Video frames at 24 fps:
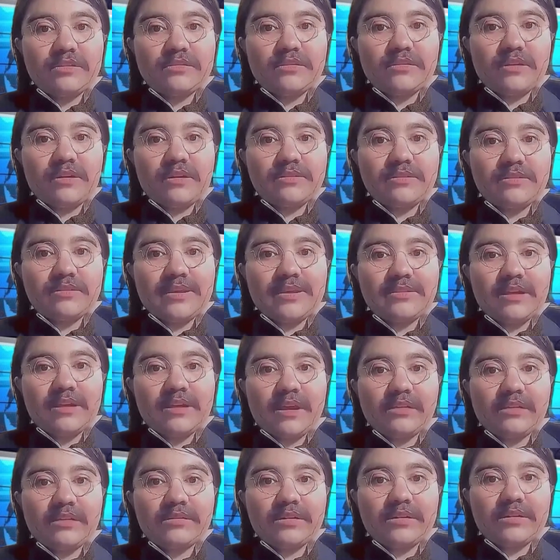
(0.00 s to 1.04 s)
The bread
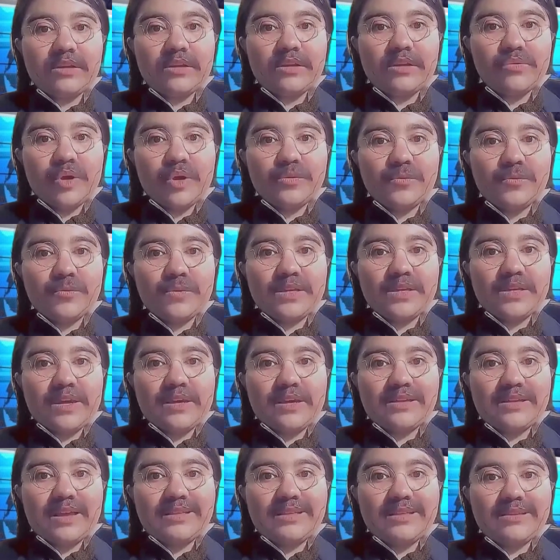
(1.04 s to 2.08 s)
would be the cloud of
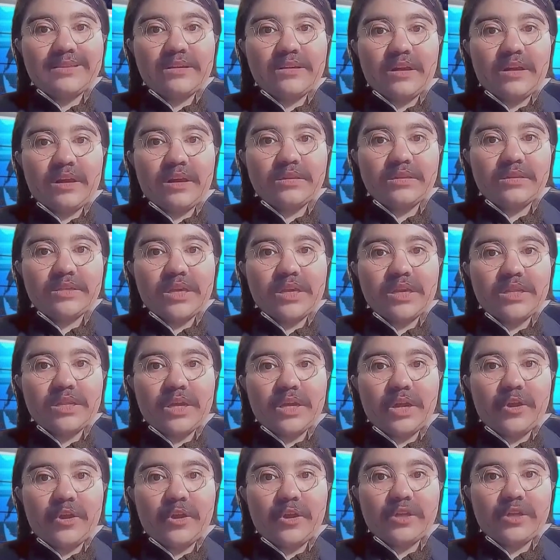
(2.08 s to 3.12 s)
positive charge and the
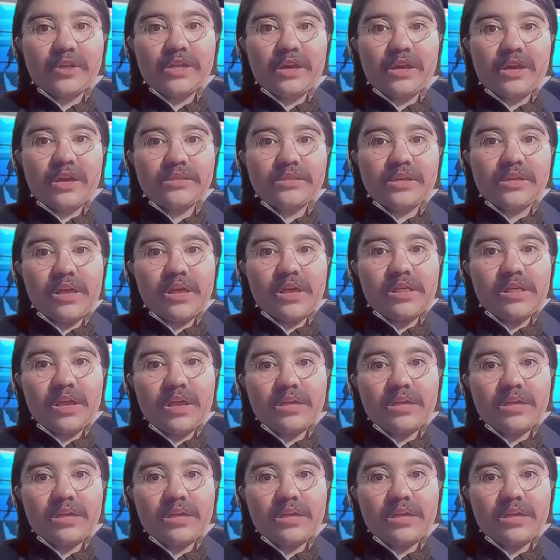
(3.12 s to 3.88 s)
electrons would be the